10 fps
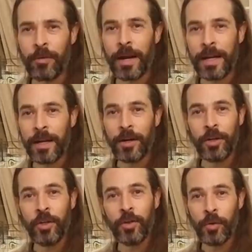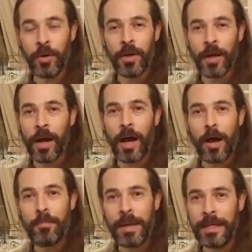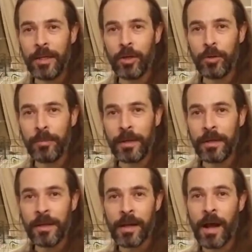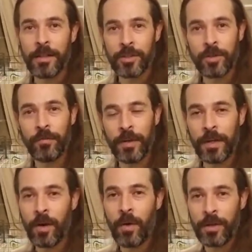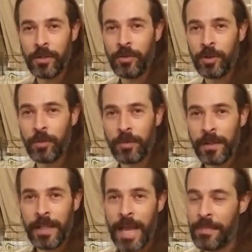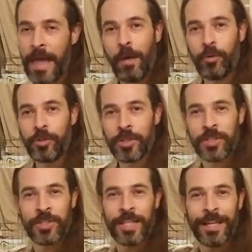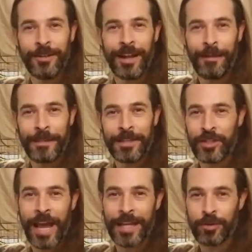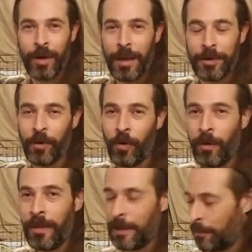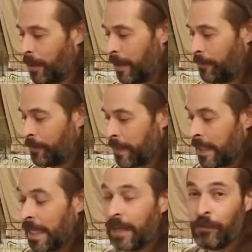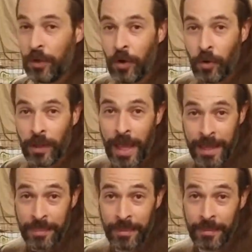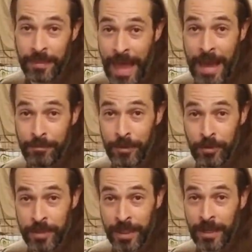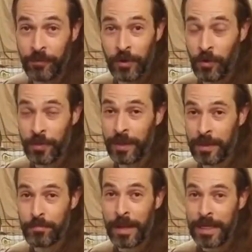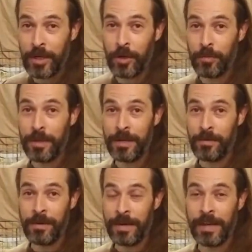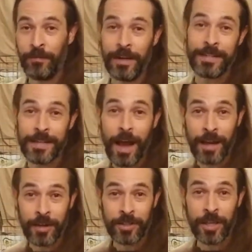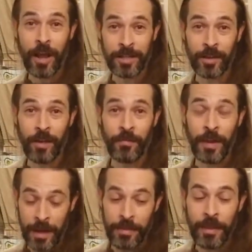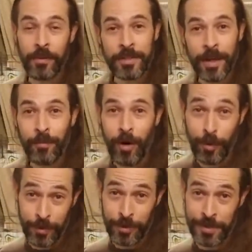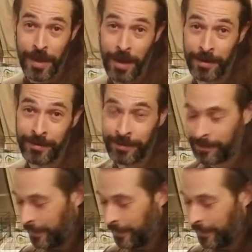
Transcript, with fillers: right here to a Benny Goodman concert video on YouTube, and that will just send you down the jazz rabbit hole. But if you don't like that music, if you don't think that Benny Goodman, if he doesn't knock your socks off, then there's something wrong with your socks.